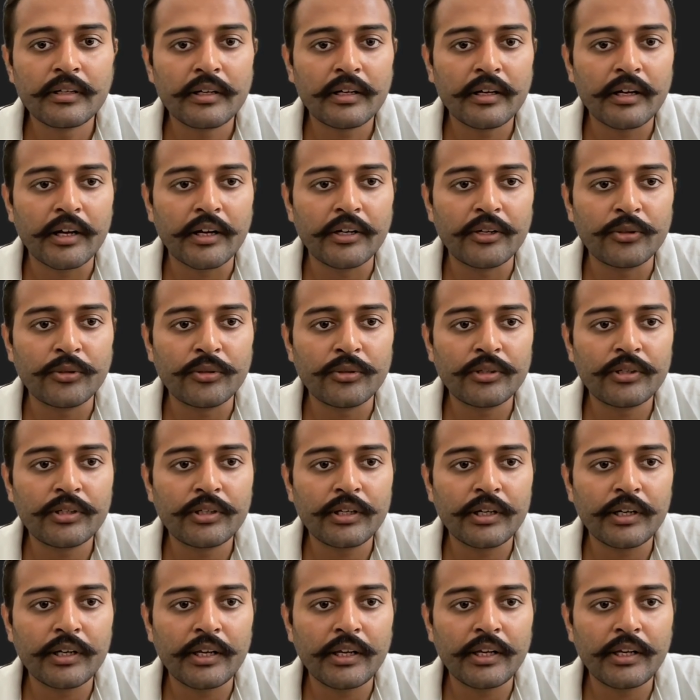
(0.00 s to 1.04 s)
I don't
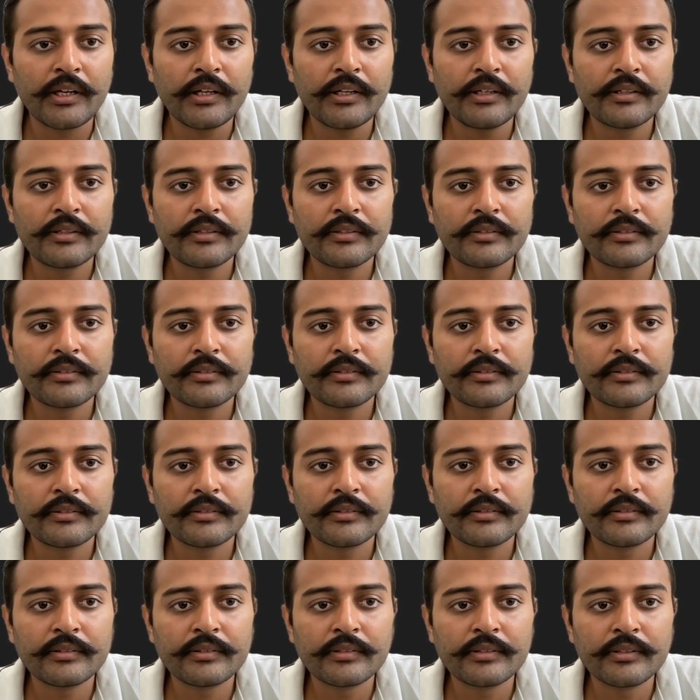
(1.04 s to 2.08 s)
need
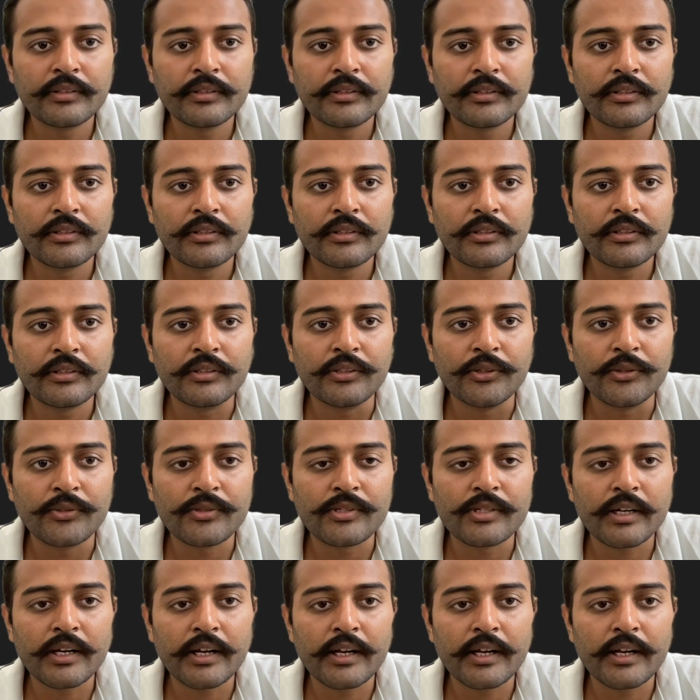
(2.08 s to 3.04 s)
user